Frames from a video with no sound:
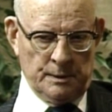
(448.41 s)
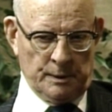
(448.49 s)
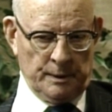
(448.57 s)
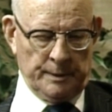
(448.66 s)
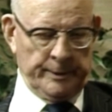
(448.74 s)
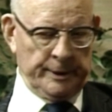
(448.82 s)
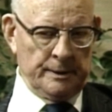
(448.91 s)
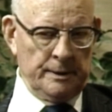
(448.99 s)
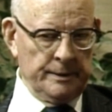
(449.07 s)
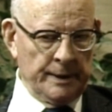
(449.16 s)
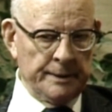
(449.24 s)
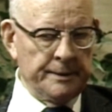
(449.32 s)
called me
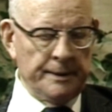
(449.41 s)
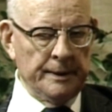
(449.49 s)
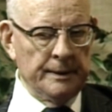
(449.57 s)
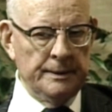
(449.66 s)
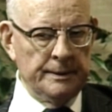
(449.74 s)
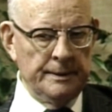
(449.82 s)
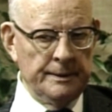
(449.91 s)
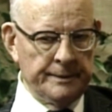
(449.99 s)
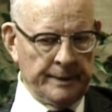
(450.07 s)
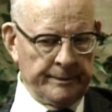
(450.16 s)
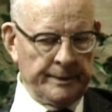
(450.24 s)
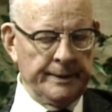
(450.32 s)
yesterday
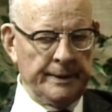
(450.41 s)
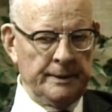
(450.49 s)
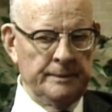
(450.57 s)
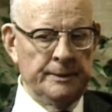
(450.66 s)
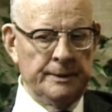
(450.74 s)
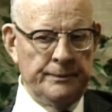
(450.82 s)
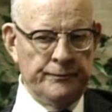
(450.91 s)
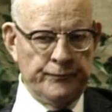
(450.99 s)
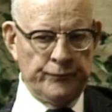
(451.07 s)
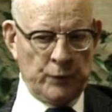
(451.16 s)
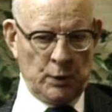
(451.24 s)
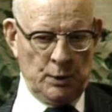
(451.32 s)
several times,
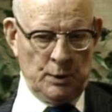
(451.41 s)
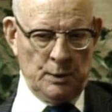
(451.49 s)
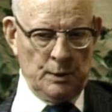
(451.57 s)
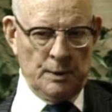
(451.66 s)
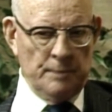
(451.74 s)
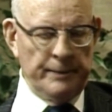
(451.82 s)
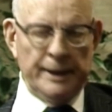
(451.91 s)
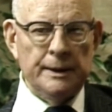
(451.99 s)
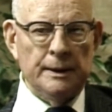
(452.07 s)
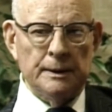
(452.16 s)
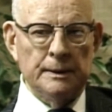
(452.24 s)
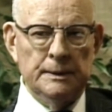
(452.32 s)

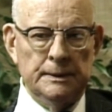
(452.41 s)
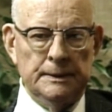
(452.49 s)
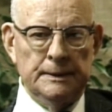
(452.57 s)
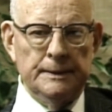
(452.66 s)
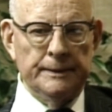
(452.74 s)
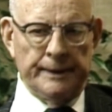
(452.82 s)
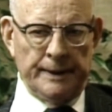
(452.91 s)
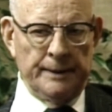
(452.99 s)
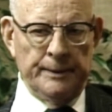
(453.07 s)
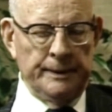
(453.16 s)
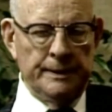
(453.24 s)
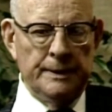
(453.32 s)
begging that I
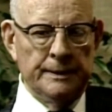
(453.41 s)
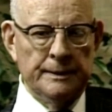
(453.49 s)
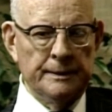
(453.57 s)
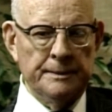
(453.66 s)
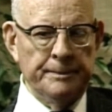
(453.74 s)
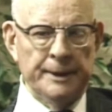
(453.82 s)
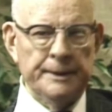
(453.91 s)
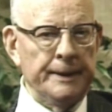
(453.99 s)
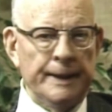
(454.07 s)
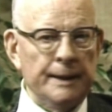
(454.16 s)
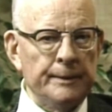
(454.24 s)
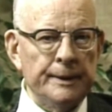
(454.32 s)
would spend a
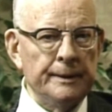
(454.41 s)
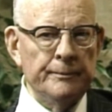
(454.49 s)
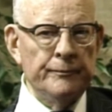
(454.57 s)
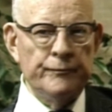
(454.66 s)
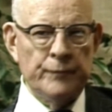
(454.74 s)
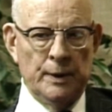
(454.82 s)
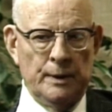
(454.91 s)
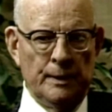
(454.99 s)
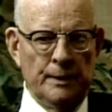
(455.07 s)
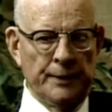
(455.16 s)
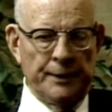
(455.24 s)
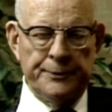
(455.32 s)
day with them.
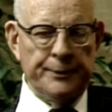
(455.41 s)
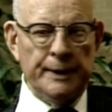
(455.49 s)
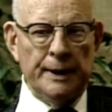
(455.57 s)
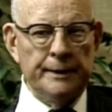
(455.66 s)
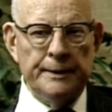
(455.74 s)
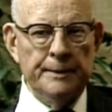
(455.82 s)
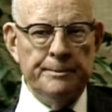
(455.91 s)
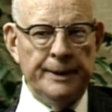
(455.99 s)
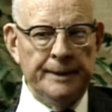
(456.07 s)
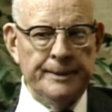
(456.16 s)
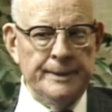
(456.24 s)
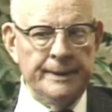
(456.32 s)
There are 300
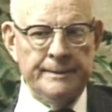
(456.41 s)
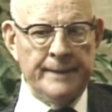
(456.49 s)
people in